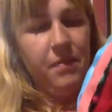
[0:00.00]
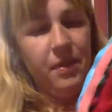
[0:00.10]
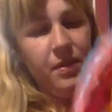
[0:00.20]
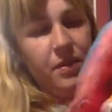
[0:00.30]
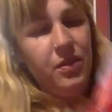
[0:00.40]

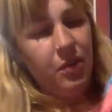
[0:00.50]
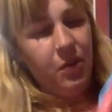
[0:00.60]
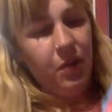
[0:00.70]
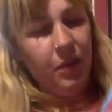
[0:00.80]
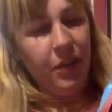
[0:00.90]
So
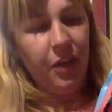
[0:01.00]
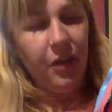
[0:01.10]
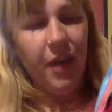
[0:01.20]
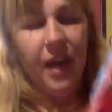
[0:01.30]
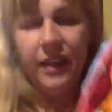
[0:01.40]
I'm going to go
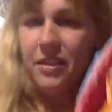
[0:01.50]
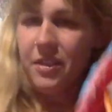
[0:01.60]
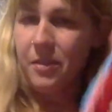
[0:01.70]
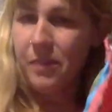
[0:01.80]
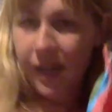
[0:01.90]
hang this
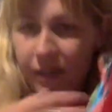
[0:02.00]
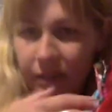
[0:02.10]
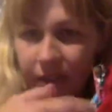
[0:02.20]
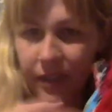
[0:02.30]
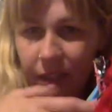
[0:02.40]
up now.
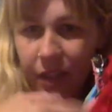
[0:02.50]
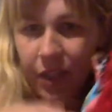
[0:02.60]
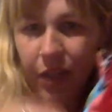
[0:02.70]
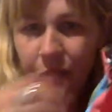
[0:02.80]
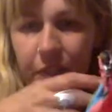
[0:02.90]

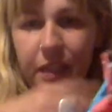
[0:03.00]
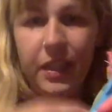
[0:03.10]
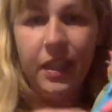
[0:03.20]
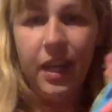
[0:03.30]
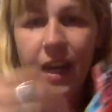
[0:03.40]
Hopefully the
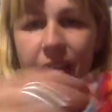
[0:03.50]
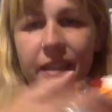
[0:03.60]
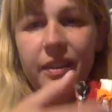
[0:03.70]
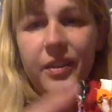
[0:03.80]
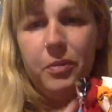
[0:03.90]
light
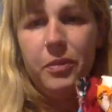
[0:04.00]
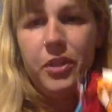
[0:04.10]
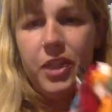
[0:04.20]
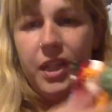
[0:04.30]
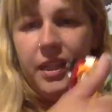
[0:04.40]
will be
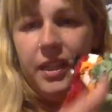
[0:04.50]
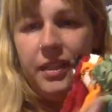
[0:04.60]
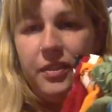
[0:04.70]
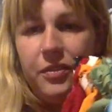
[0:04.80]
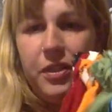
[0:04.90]

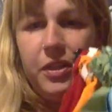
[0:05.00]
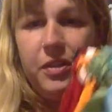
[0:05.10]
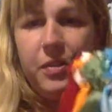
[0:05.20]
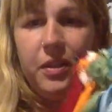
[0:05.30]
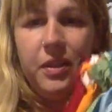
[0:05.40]
shining
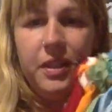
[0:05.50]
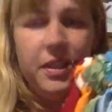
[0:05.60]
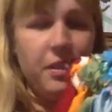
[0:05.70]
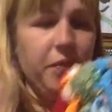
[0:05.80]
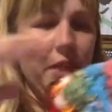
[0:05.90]
through all
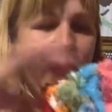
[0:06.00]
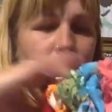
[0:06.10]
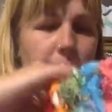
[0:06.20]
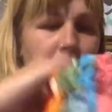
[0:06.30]
these lovely gaps